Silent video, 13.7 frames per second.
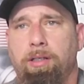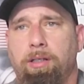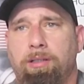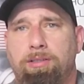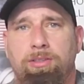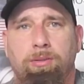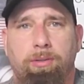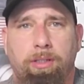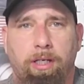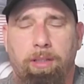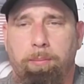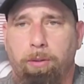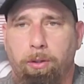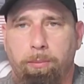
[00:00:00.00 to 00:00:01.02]
a concealed
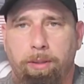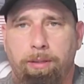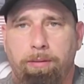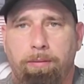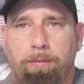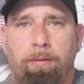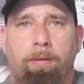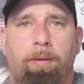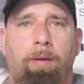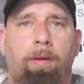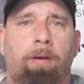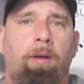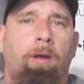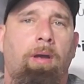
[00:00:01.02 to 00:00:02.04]
carry permit.
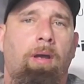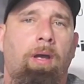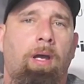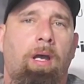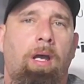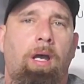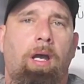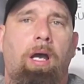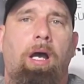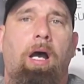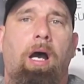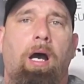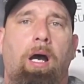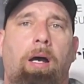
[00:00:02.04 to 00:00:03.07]

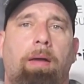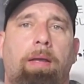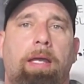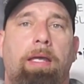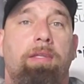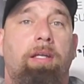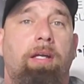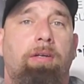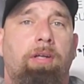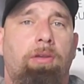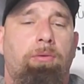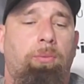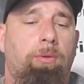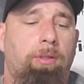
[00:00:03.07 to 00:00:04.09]
And then
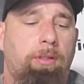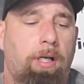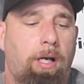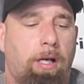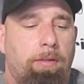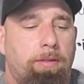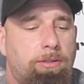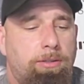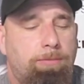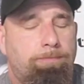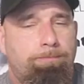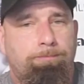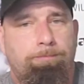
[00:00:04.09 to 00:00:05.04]
another one that's